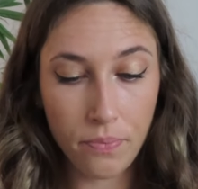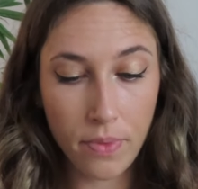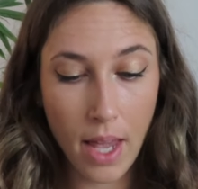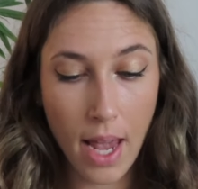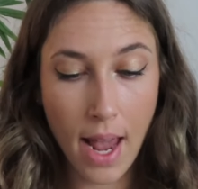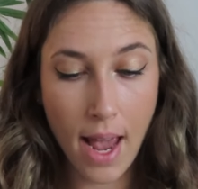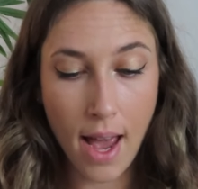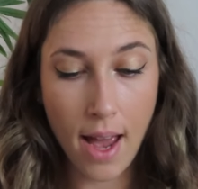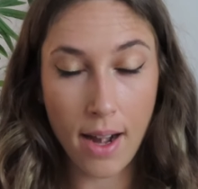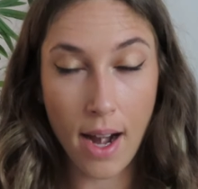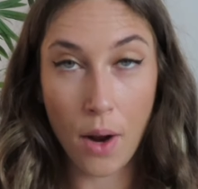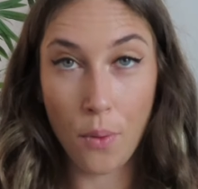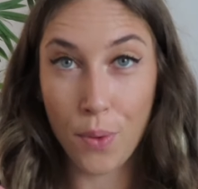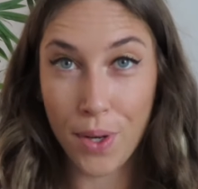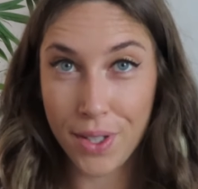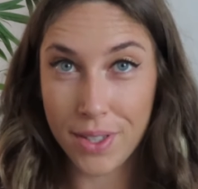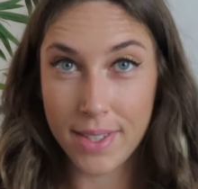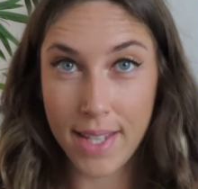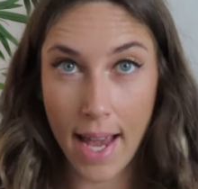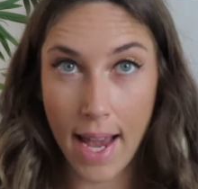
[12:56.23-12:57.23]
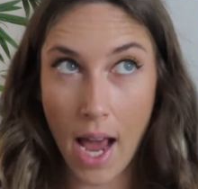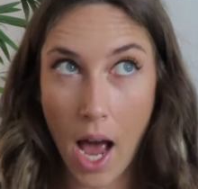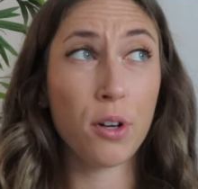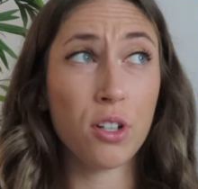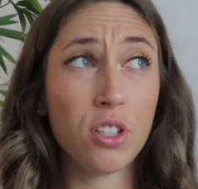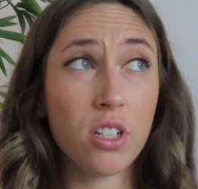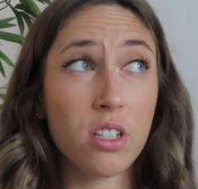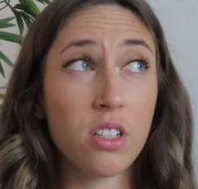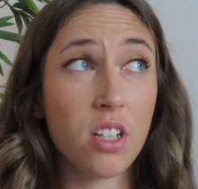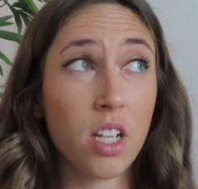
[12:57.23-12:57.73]
And I will say I
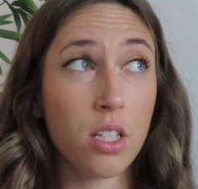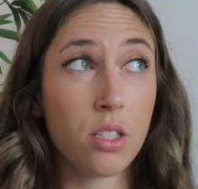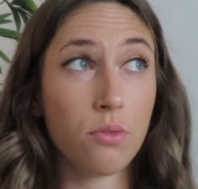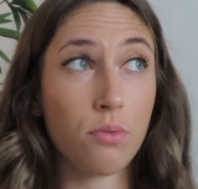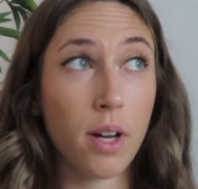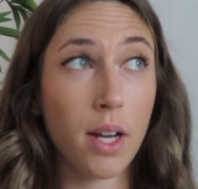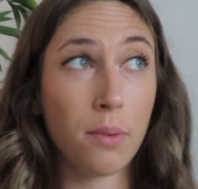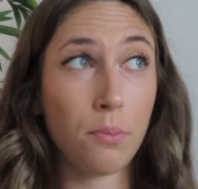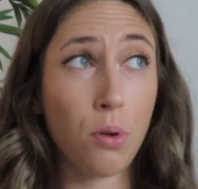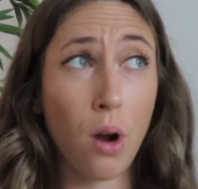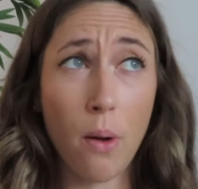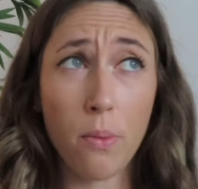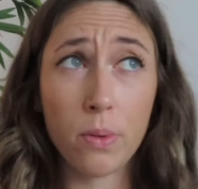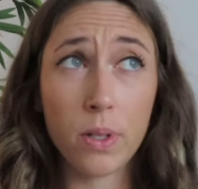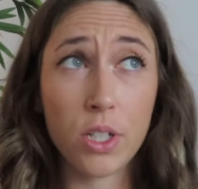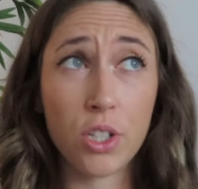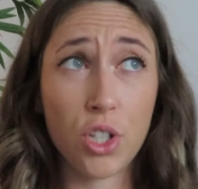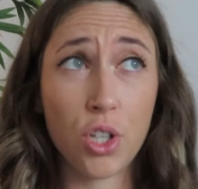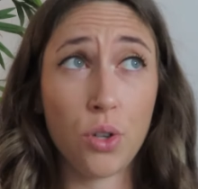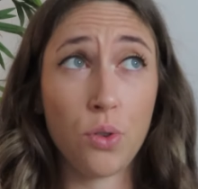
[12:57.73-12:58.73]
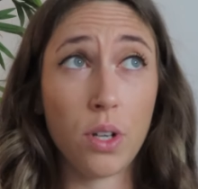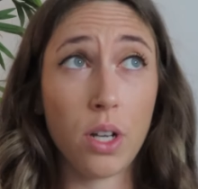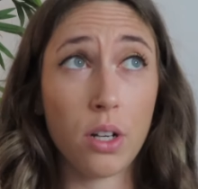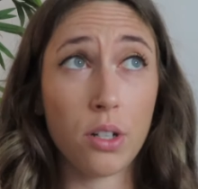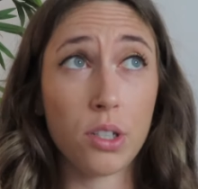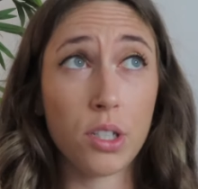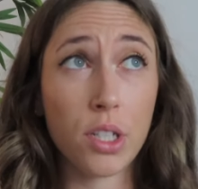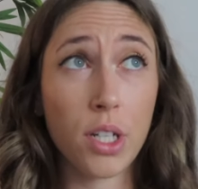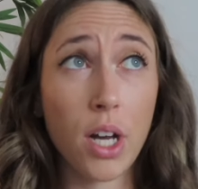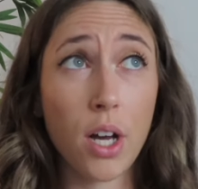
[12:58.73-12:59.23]
purchased this ring probably 2
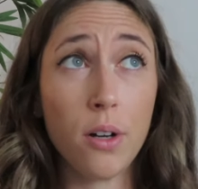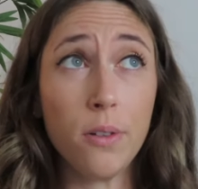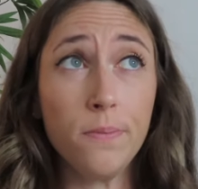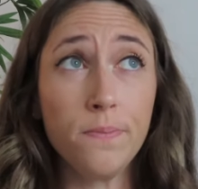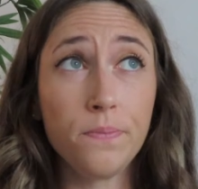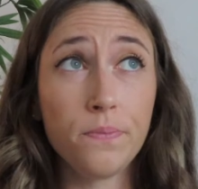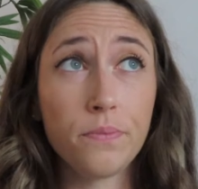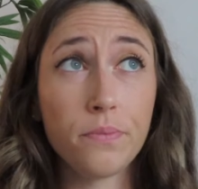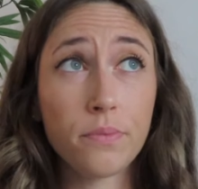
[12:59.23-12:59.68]
years ago,